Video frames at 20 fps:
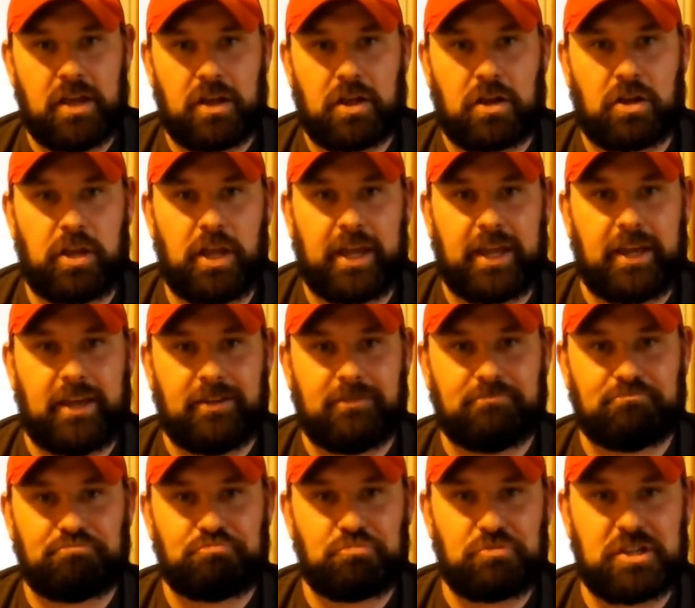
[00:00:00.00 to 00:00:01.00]
click
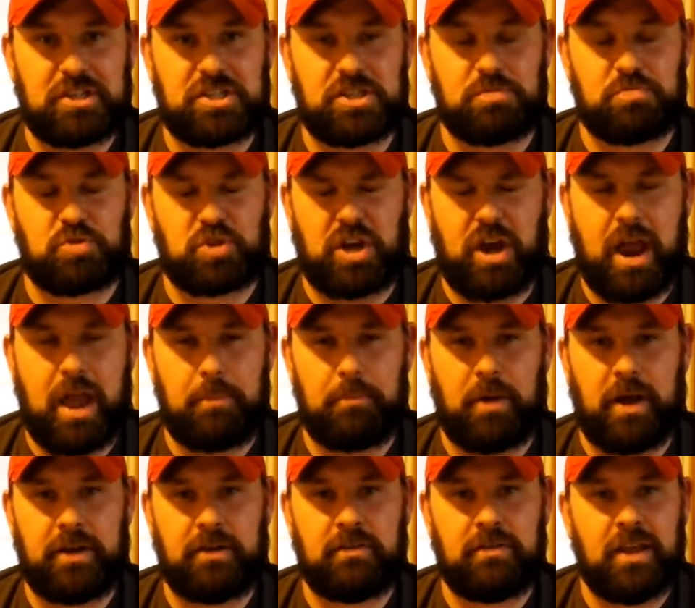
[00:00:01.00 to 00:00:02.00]
the subscribe
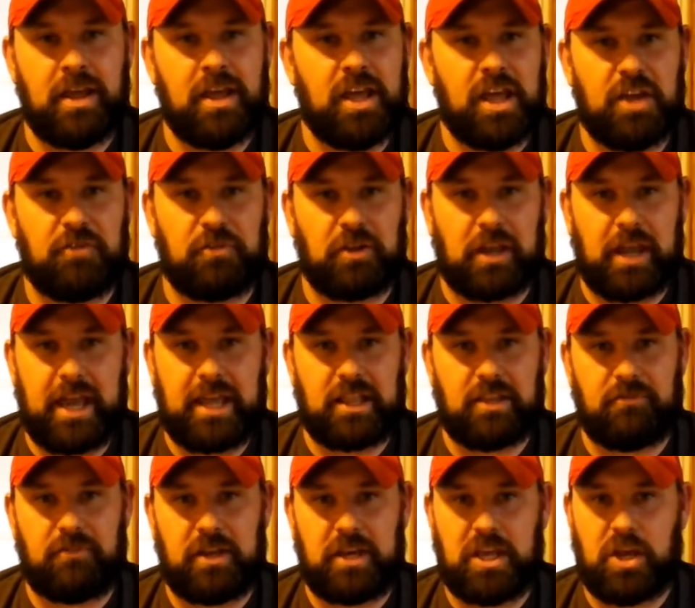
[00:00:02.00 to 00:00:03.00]
button. If you like
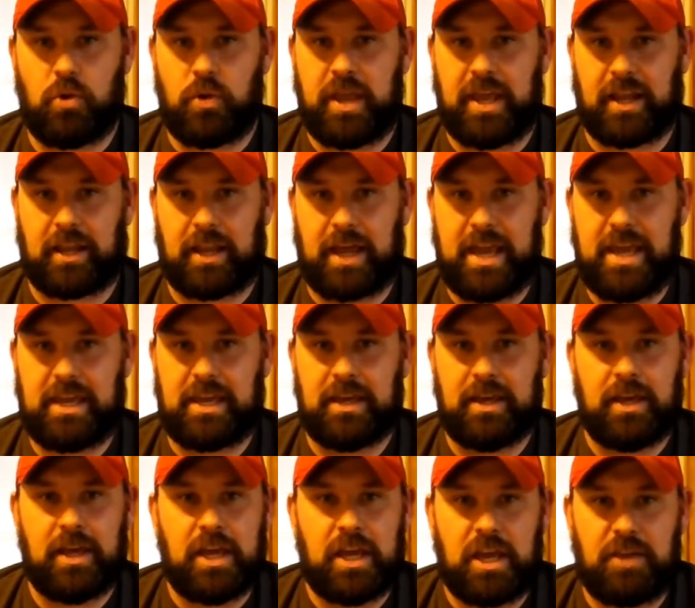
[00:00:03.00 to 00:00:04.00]
the video, hit like.
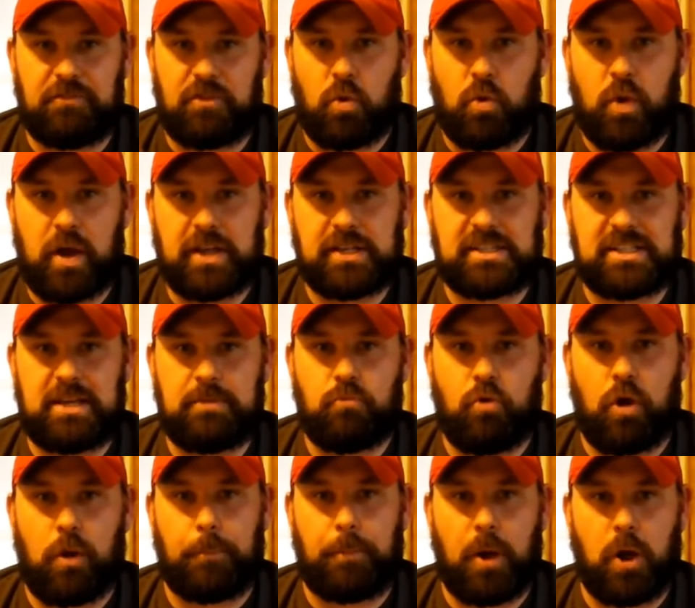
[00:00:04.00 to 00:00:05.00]
If you want to see
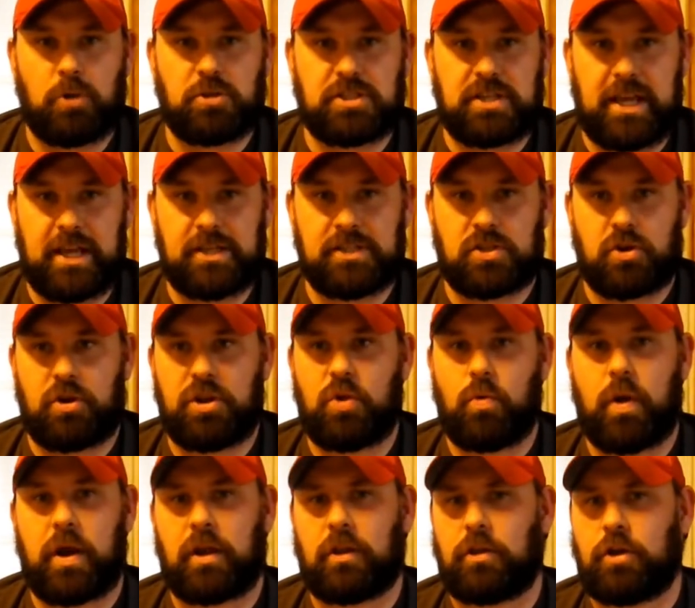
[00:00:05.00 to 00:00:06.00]
more postings, or you
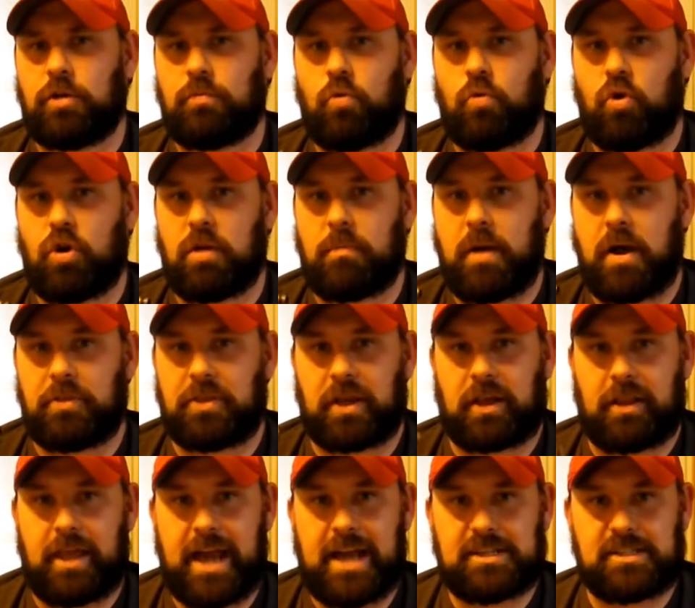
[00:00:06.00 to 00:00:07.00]
want to learn more about the
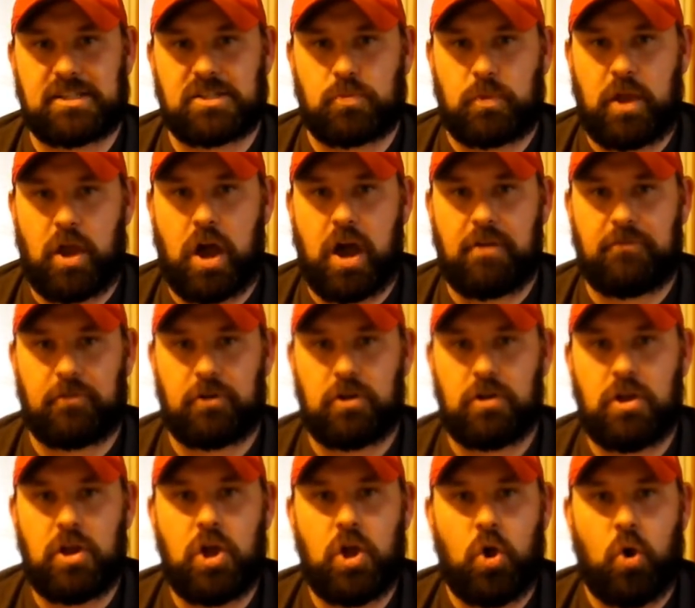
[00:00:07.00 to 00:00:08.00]
classes we
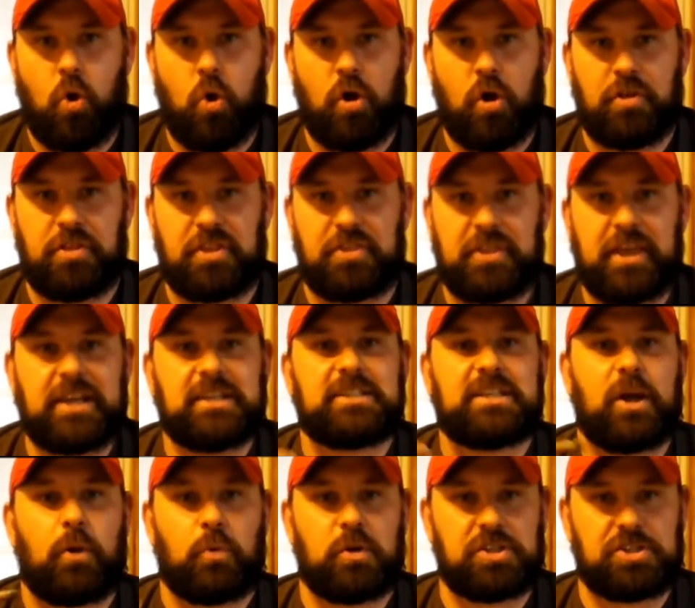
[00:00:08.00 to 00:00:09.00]
offer, or the things
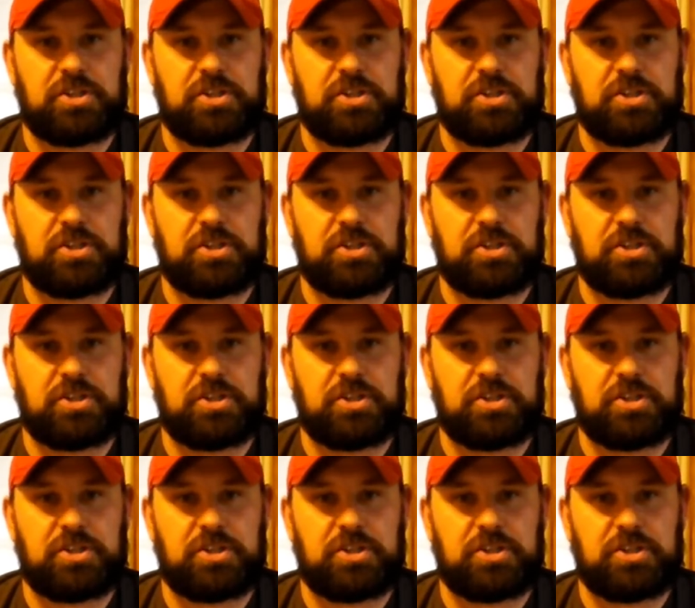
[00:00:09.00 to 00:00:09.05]
that we're